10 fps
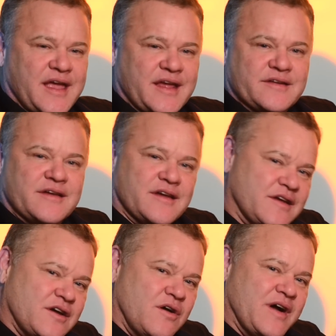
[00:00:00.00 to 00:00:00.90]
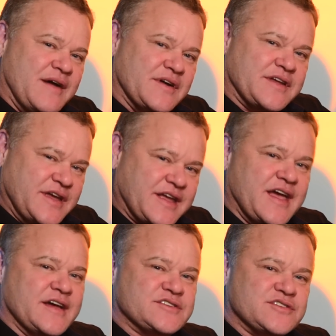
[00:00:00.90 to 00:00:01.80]
And go have a
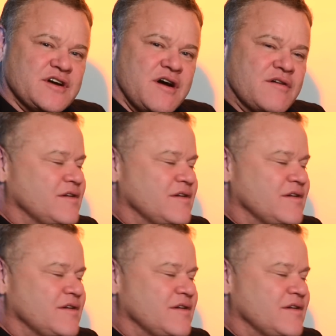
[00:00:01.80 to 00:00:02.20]
kick-ass show.